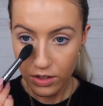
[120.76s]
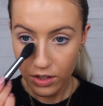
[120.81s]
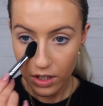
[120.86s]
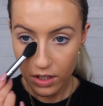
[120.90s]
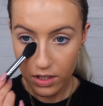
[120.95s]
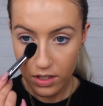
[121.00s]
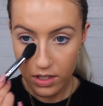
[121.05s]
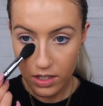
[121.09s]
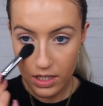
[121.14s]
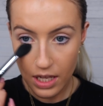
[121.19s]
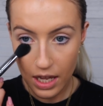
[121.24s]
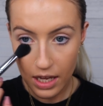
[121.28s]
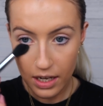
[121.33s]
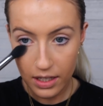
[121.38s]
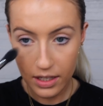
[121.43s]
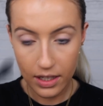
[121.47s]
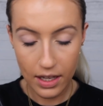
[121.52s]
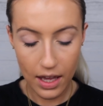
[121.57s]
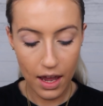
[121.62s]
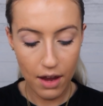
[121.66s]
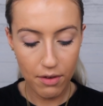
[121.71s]
just
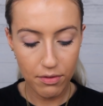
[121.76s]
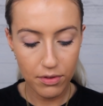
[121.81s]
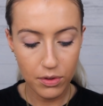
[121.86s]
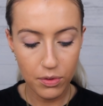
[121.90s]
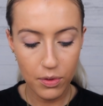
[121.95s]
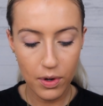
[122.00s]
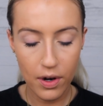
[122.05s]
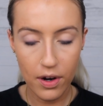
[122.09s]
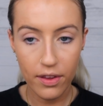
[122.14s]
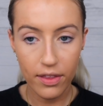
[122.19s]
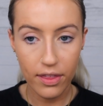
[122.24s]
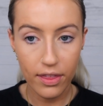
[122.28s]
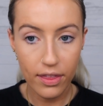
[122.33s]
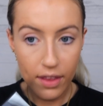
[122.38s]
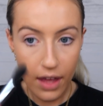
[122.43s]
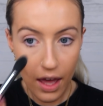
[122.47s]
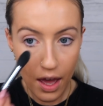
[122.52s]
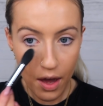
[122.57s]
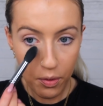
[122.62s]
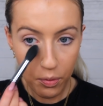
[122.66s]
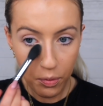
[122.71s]
setting everywhere
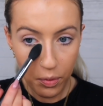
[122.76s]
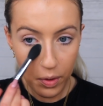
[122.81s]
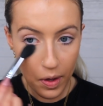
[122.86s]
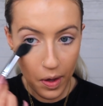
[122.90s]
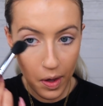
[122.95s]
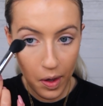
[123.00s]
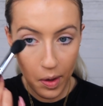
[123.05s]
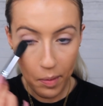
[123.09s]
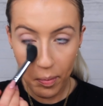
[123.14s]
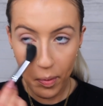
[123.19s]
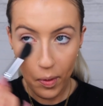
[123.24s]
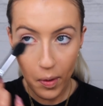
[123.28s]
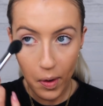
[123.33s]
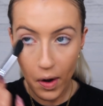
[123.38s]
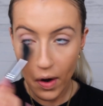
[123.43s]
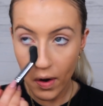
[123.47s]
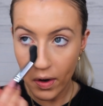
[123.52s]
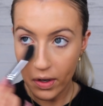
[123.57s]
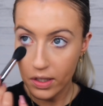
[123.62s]
that we put our